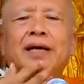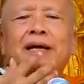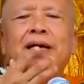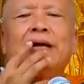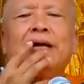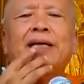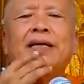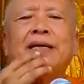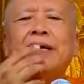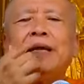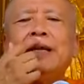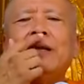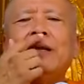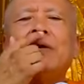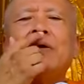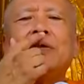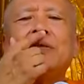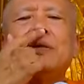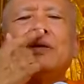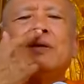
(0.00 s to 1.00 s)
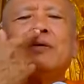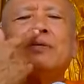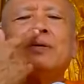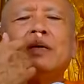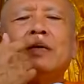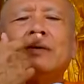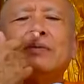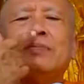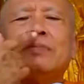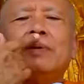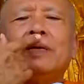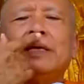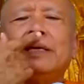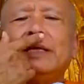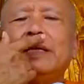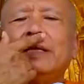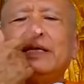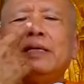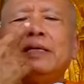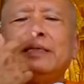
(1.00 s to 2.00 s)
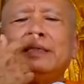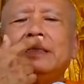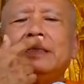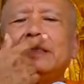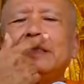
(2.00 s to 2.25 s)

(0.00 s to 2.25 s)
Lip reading: And then on your breathing,